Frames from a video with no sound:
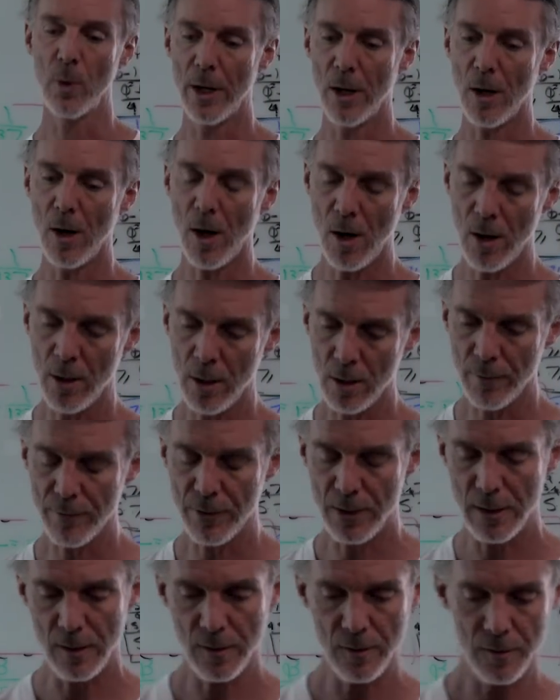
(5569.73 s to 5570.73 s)
where all
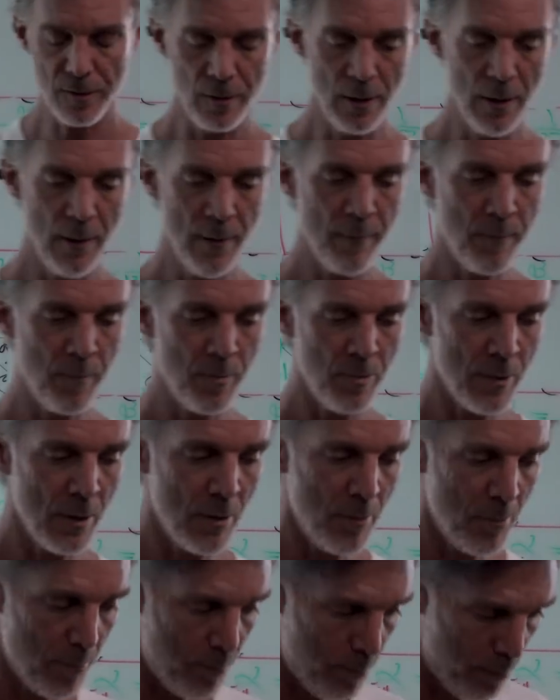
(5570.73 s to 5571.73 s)
of these
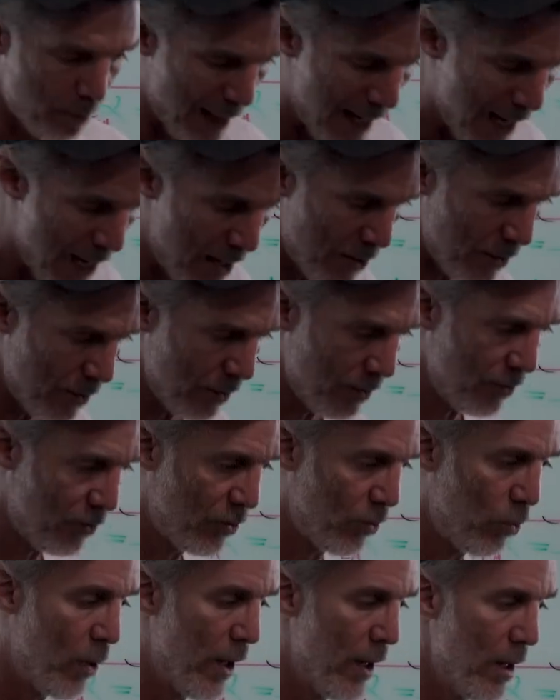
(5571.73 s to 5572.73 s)

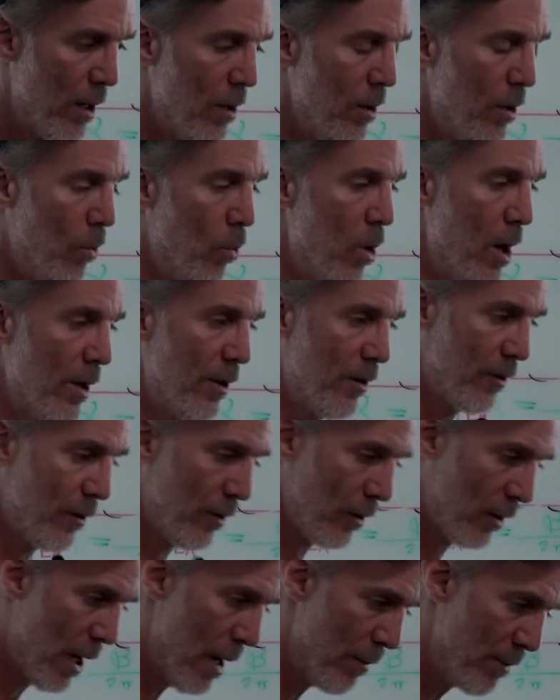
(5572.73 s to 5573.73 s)
patterns, where
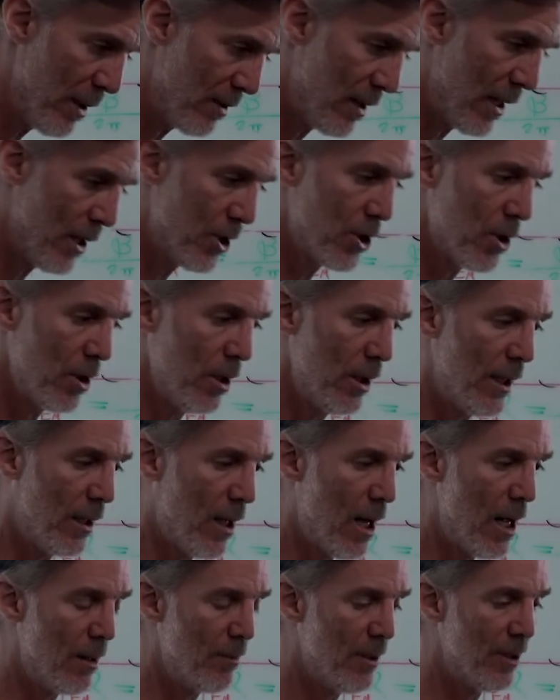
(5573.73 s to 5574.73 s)
once computational
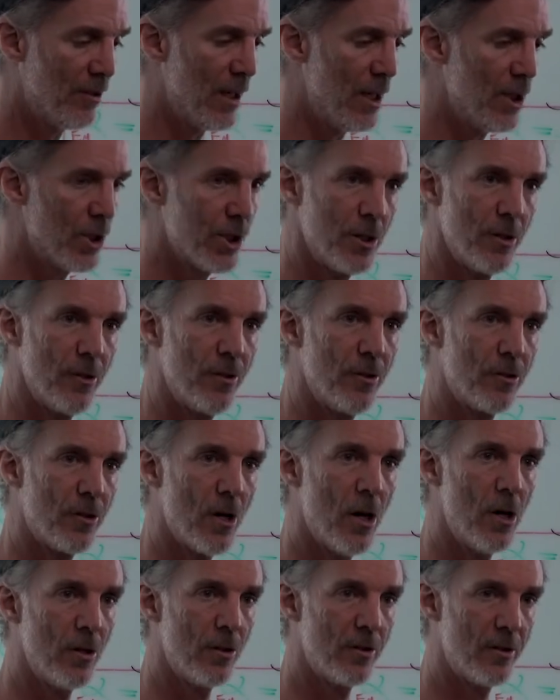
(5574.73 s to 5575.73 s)
economization
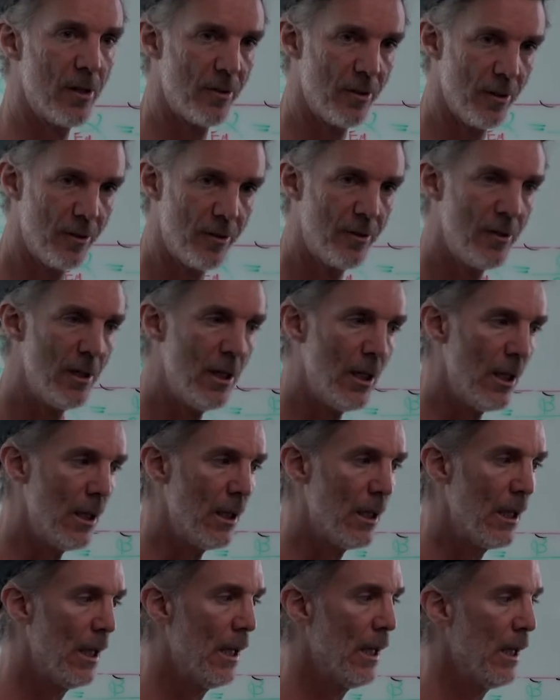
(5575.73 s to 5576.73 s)
starts as a
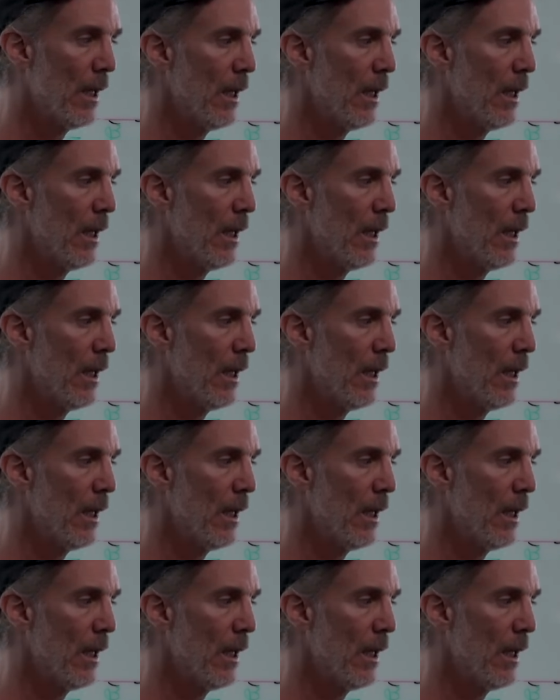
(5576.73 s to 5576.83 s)
seed,